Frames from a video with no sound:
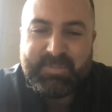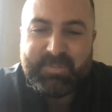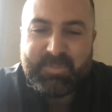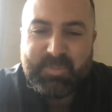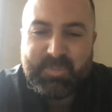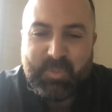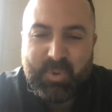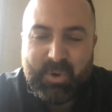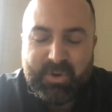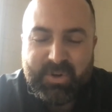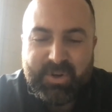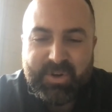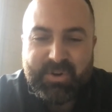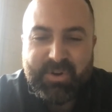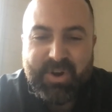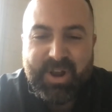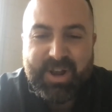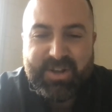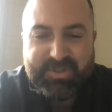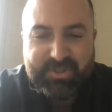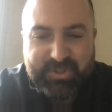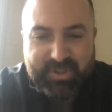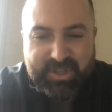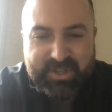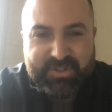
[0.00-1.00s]
Well,
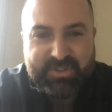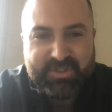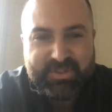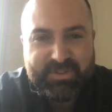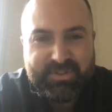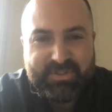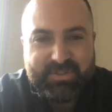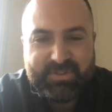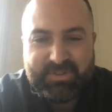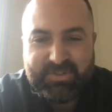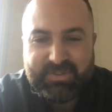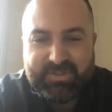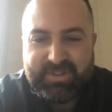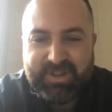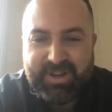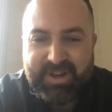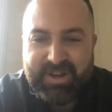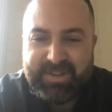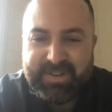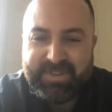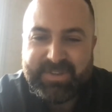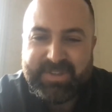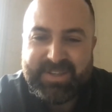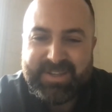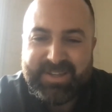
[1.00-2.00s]
congratulations
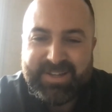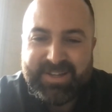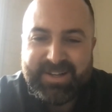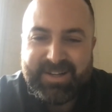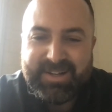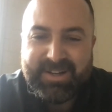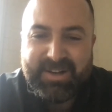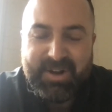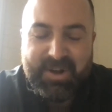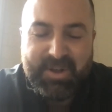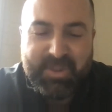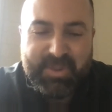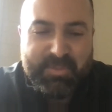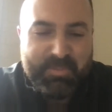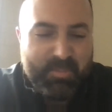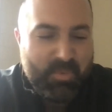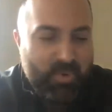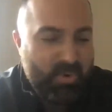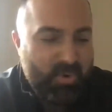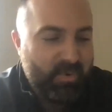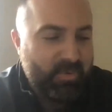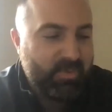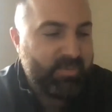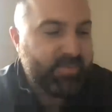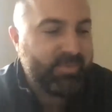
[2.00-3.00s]
on the
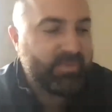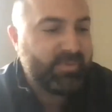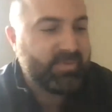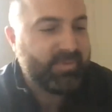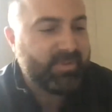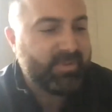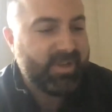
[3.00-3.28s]
move.